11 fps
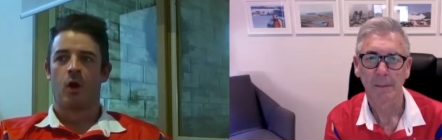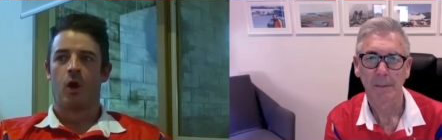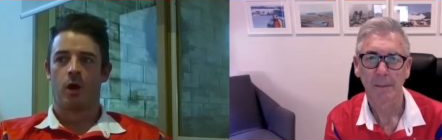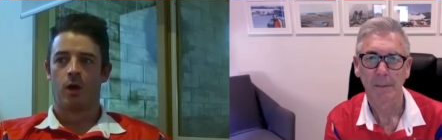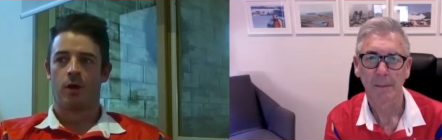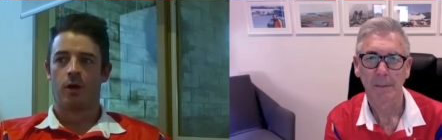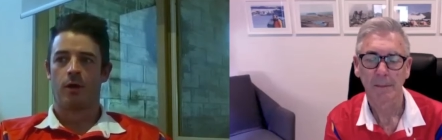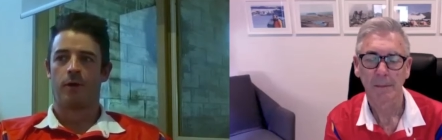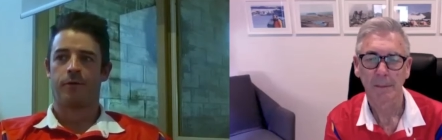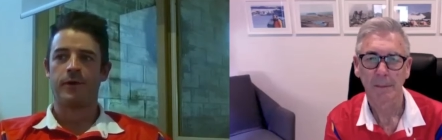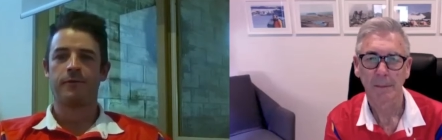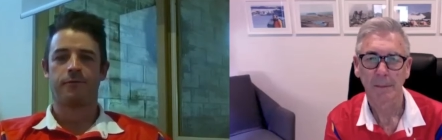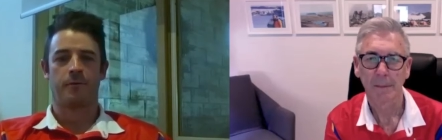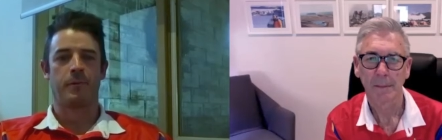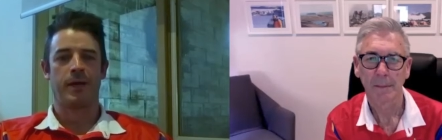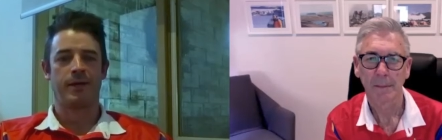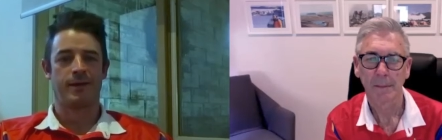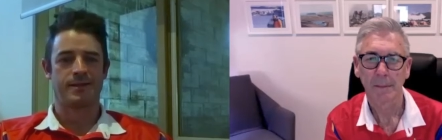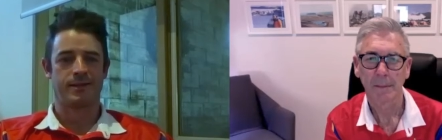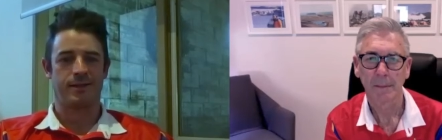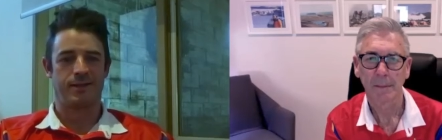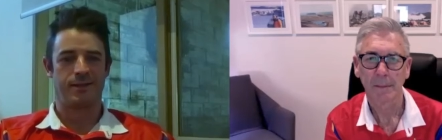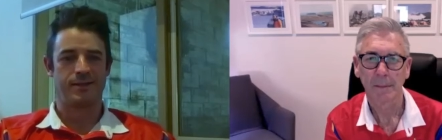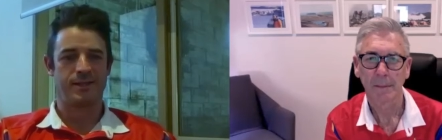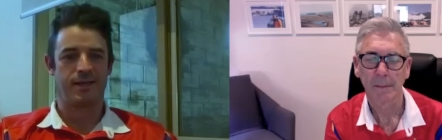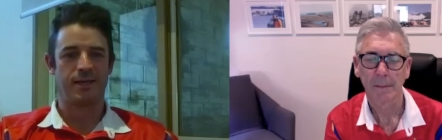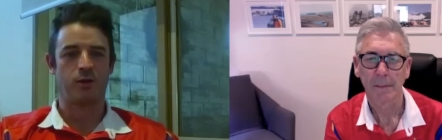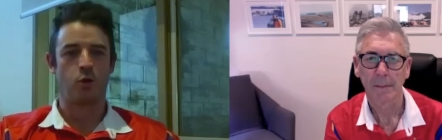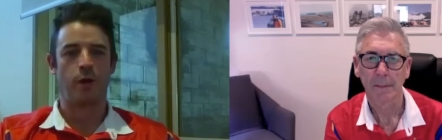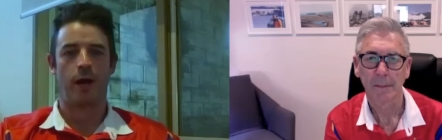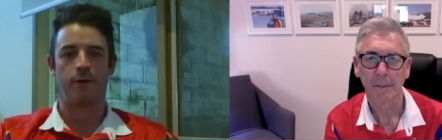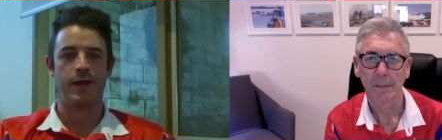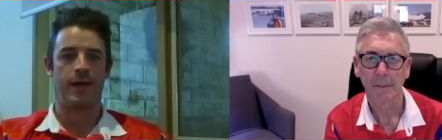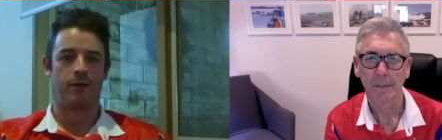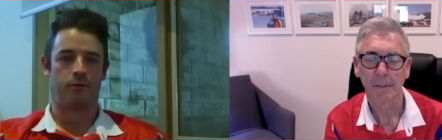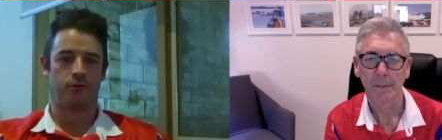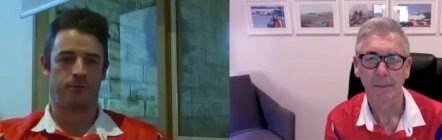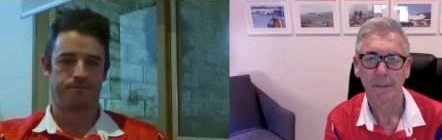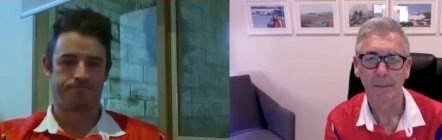Speaker 1: I, I, think for me, there's a, there's a kid called Harry Downs.